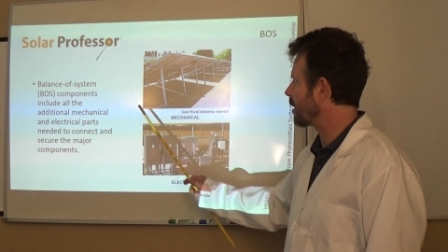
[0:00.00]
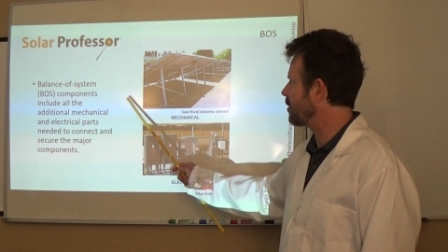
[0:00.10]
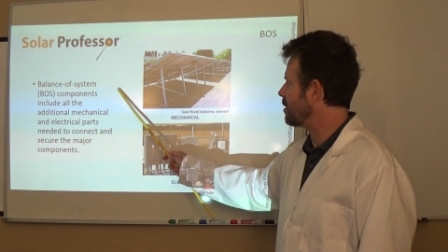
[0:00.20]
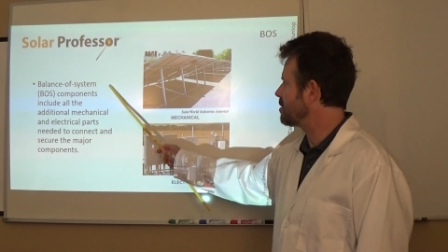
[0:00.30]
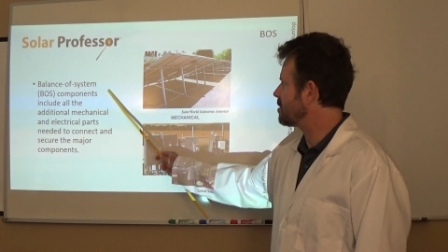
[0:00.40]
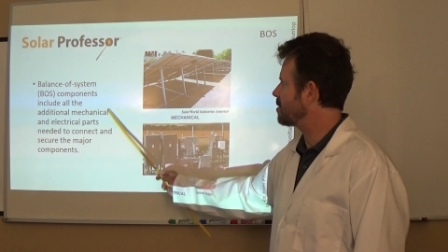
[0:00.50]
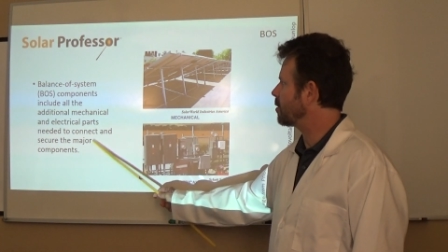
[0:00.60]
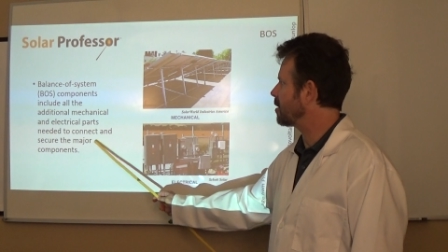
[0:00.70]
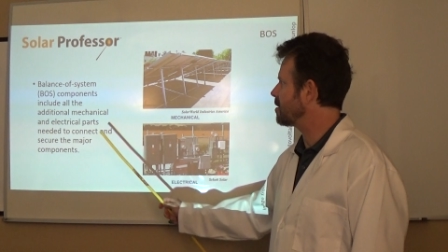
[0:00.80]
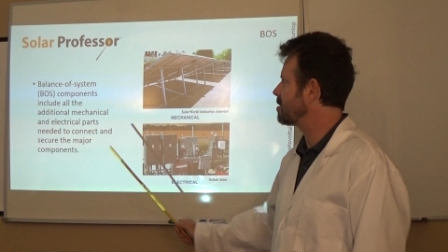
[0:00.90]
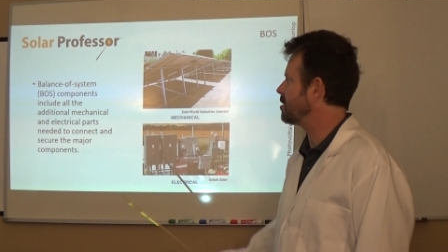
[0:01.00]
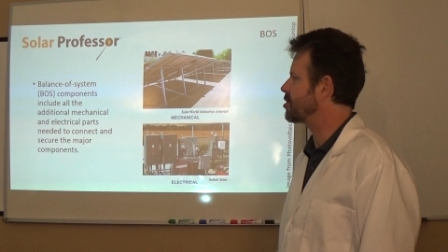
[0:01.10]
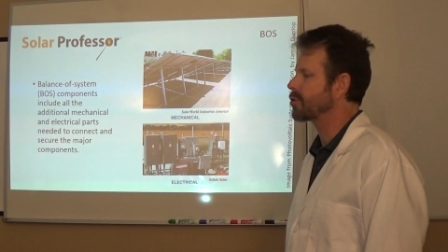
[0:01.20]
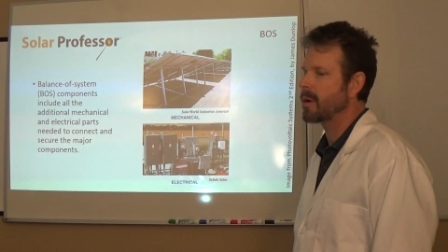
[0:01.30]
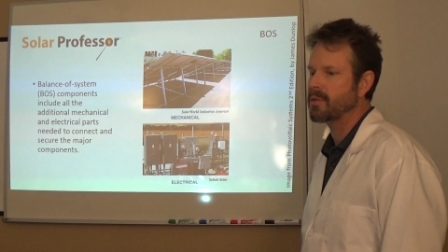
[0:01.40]
this is, this is the
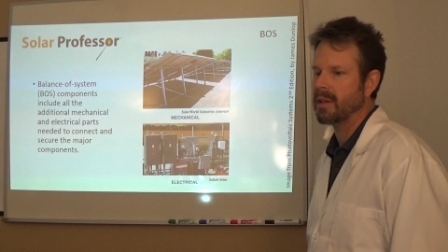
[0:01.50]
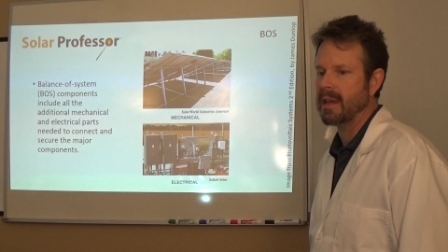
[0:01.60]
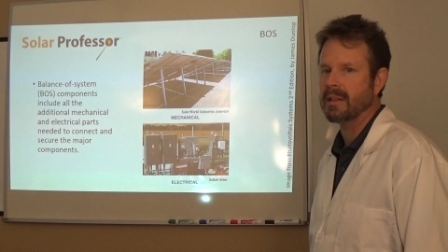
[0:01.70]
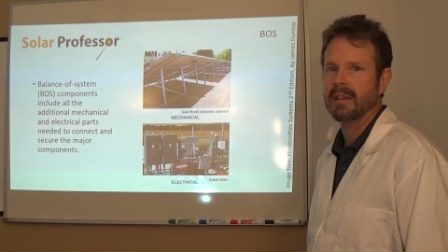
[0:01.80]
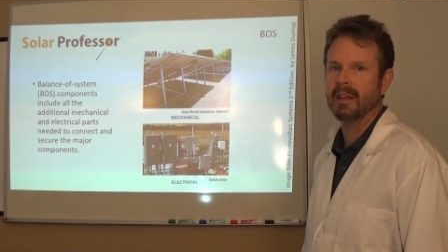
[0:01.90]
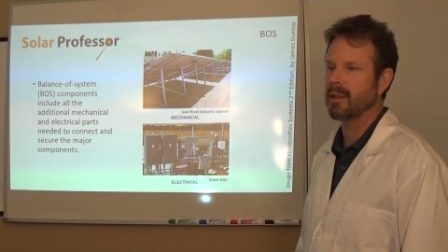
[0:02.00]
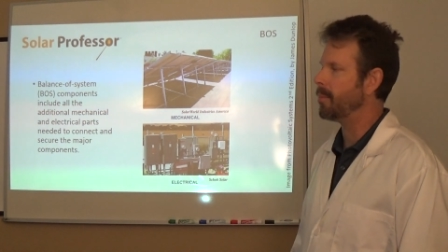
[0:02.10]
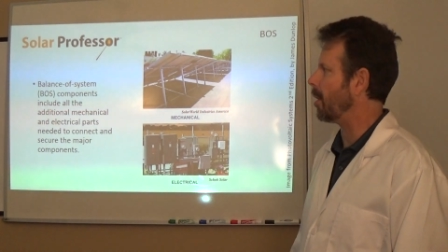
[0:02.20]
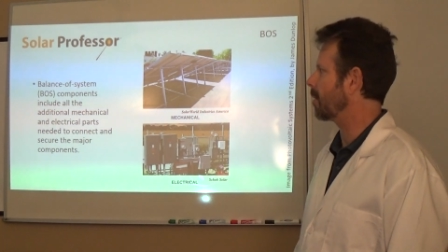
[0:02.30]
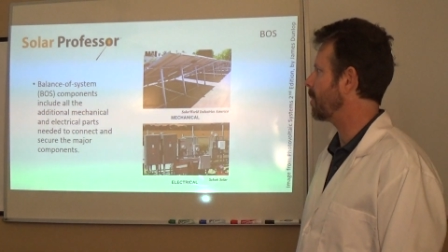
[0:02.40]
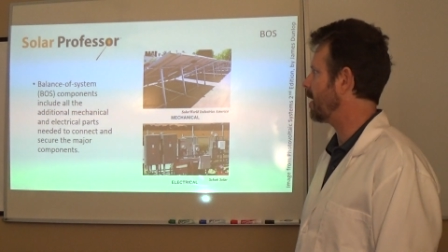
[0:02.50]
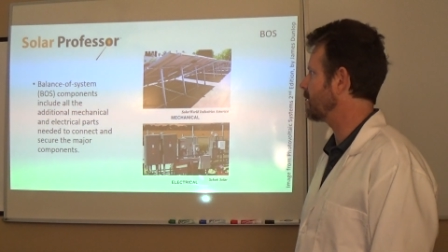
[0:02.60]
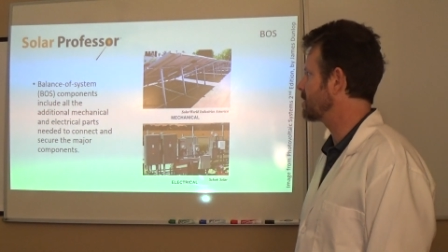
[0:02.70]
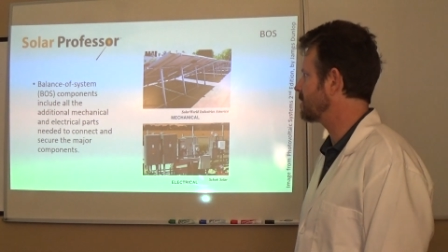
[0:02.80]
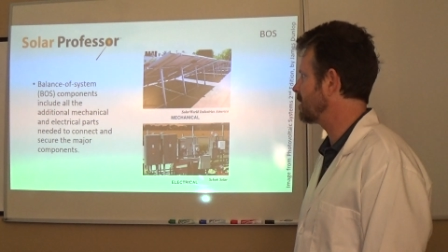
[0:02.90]
description that's in the book.
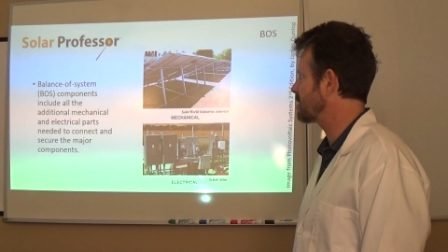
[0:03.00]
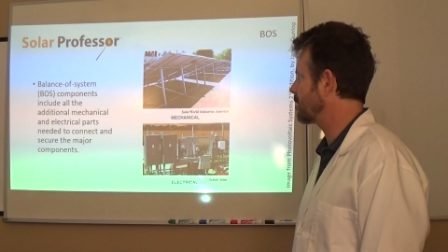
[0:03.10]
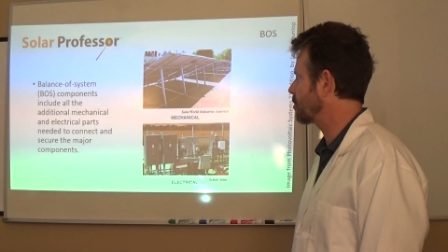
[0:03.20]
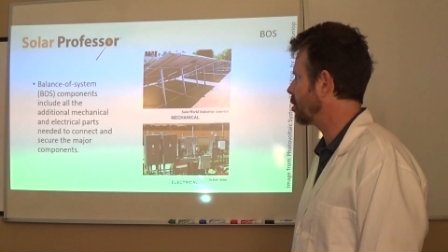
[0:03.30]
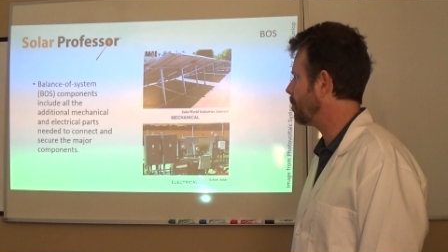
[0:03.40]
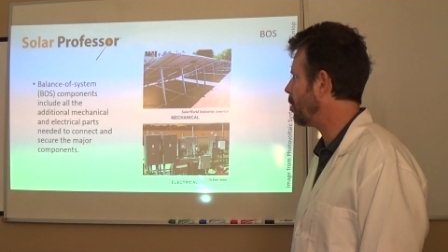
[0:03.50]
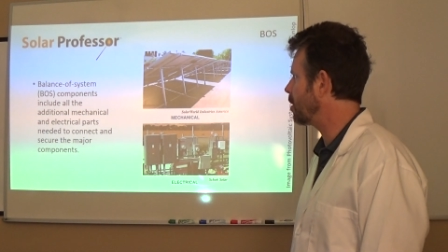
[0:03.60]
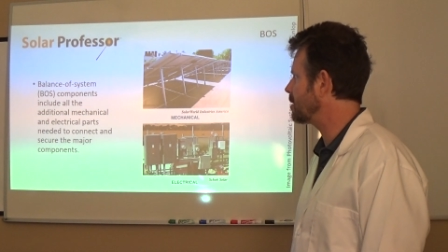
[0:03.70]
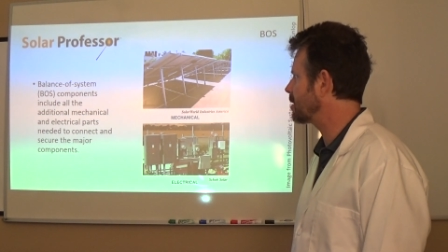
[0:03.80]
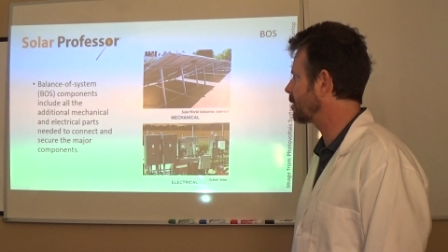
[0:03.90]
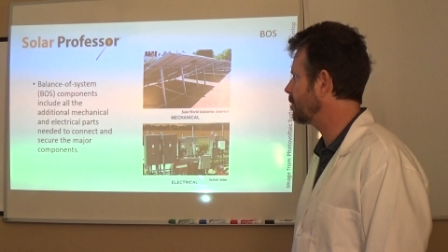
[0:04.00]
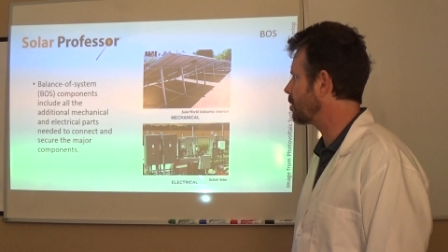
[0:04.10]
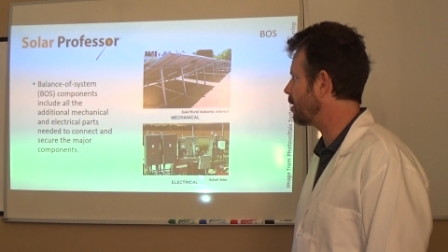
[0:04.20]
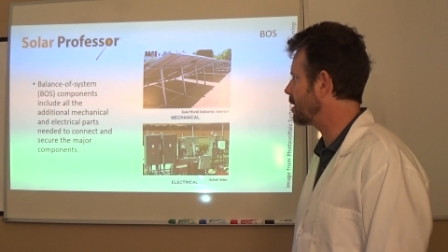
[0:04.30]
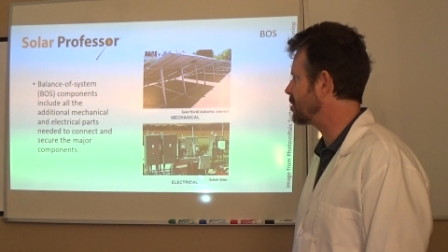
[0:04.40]
Balance of system components
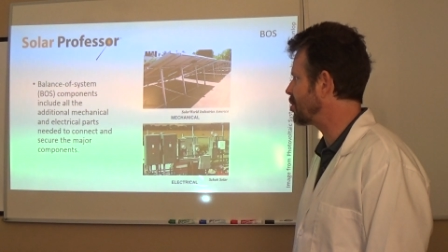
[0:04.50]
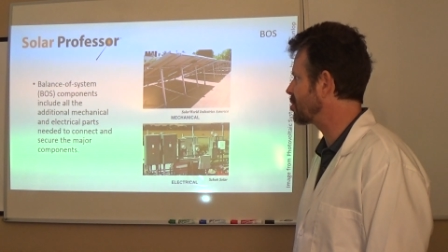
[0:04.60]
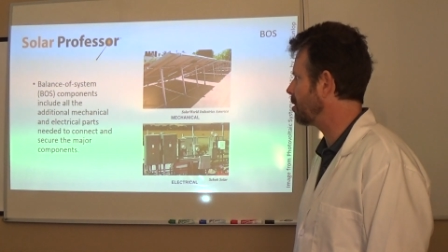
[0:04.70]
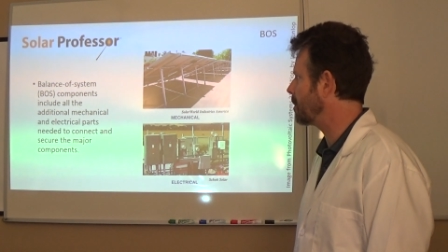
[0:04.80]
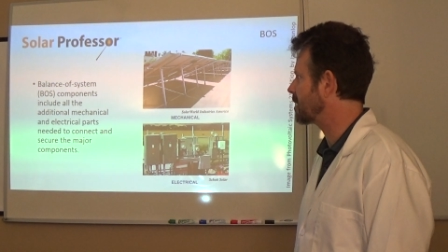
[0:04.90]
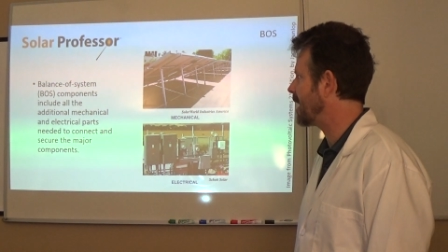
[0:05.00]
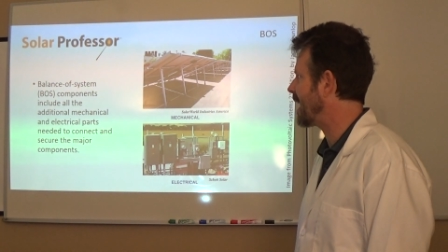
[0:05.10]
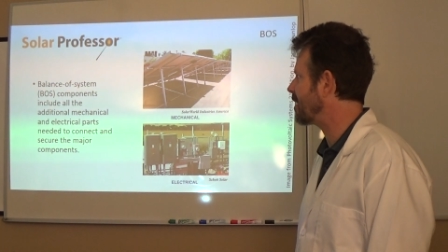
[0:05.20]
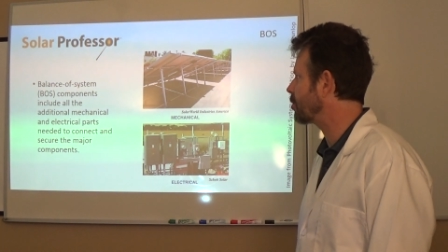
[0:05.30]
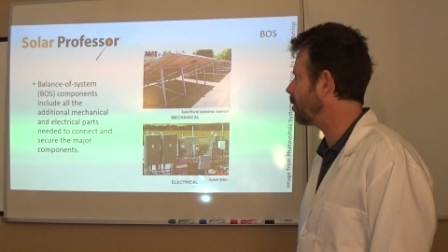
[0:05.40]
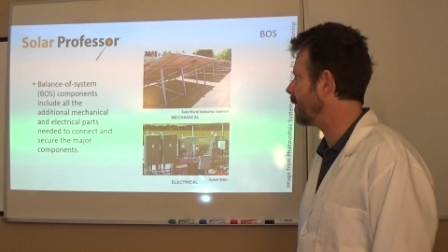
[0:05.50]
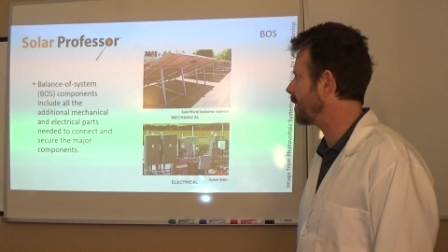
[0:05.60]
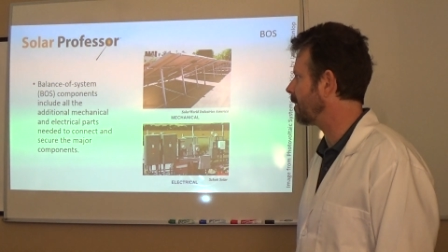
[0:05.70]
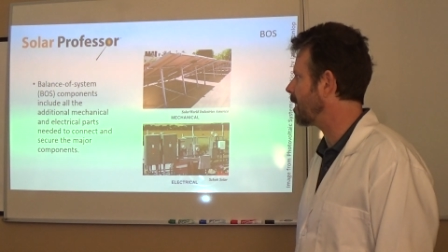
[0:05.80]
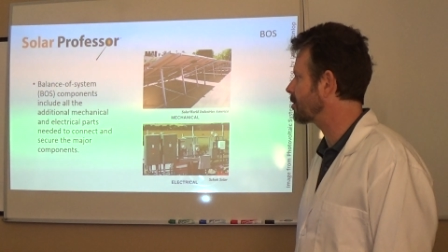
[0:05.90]
include all the additional mechanical
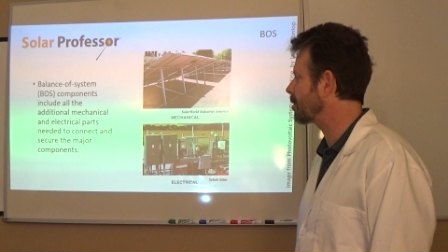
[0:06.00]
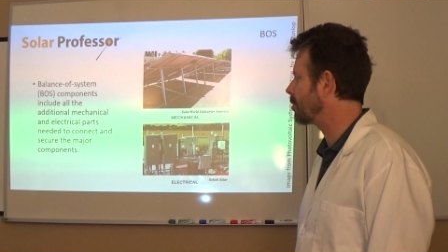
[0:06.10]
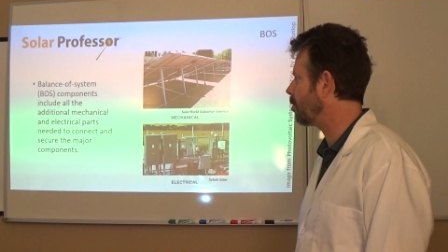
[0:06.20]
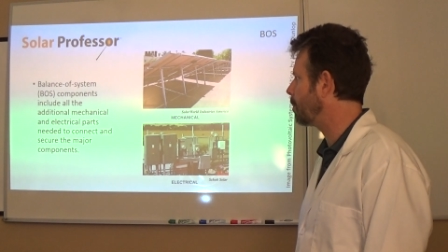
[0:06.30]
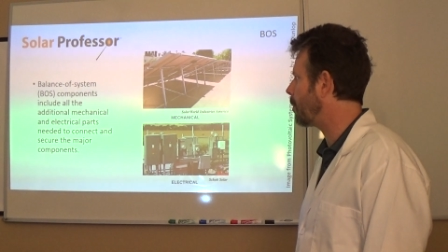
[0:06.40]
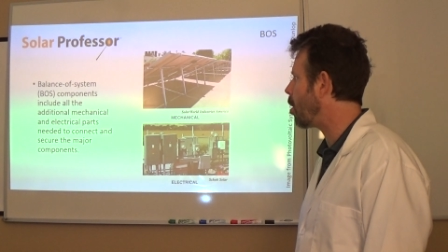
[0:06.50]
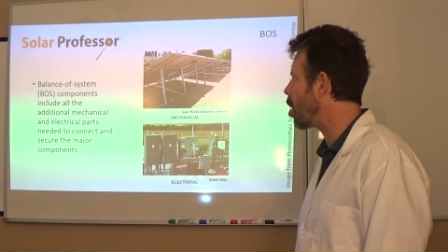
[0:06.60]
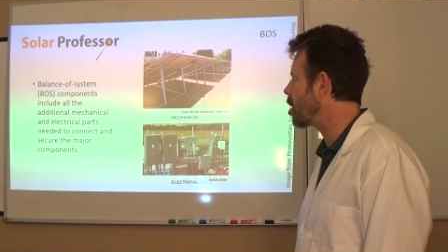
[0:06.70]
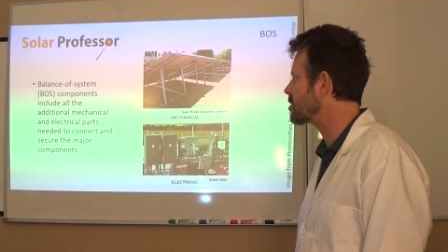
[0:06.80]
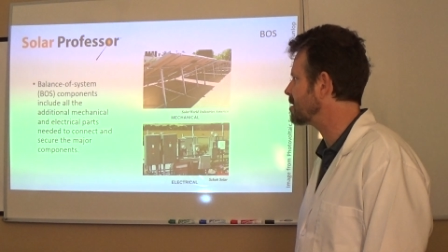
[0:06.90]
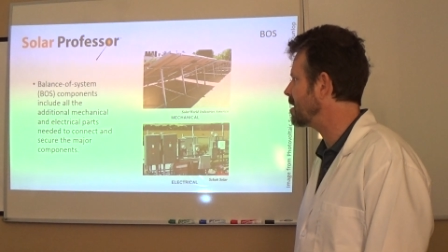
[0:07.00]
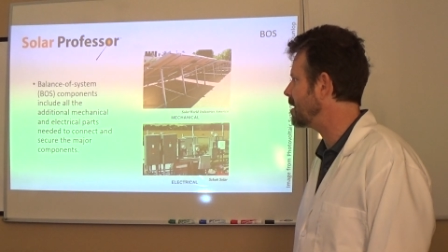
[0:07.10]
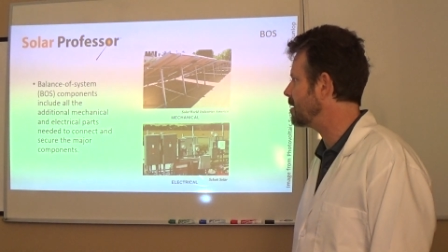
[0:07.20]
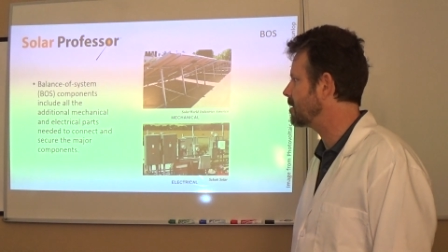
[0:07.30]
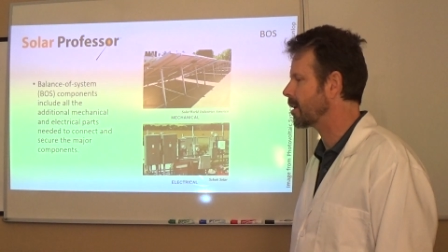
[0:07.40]
and electrical parts
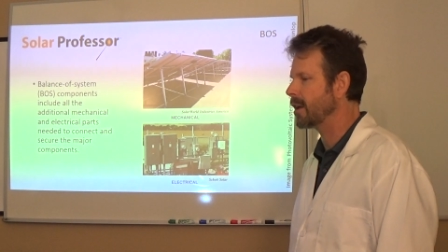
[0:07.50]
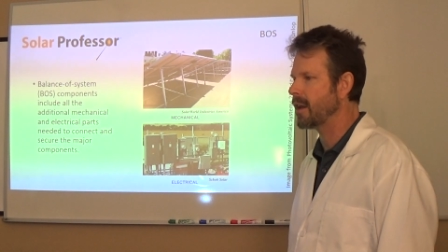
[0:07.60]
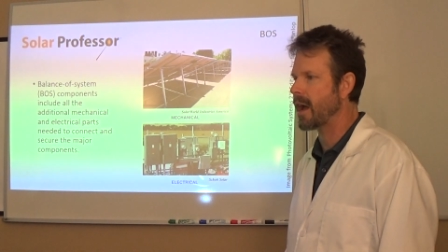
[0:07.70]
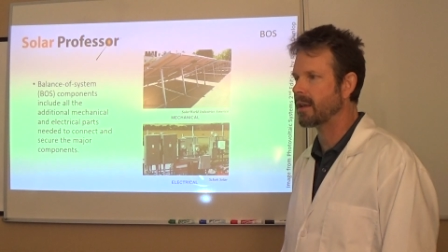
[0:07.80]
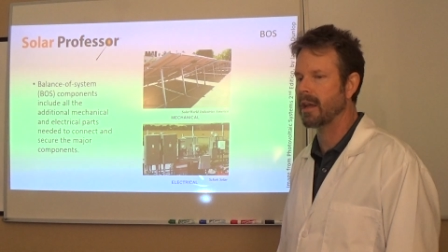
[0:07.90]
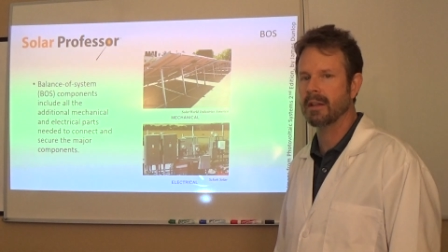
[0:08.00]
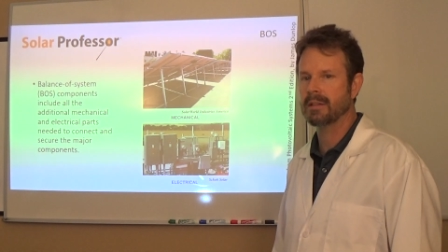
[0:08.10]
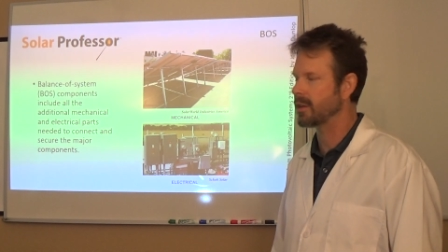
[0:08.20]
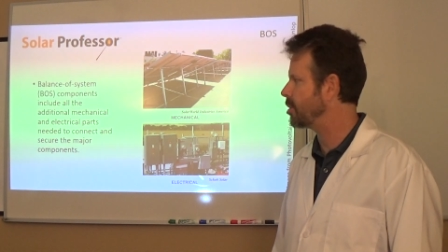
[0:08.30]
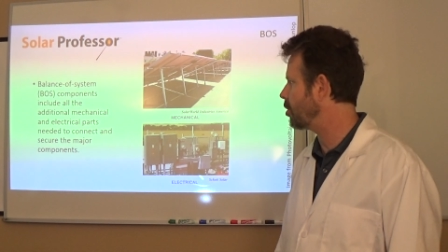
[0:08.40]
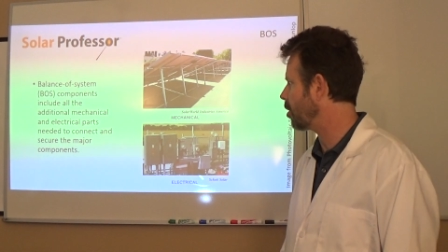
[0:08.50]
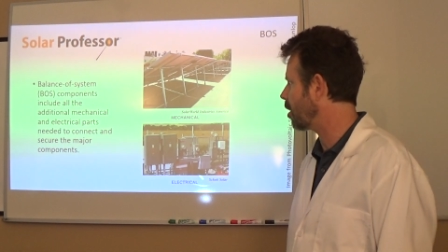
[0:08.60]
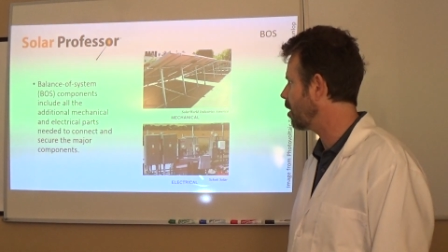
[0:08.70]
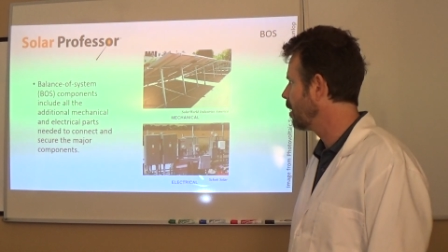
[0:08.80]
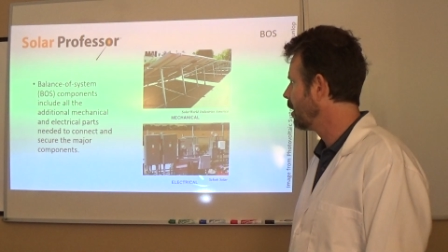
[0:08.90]
needed to connect and secure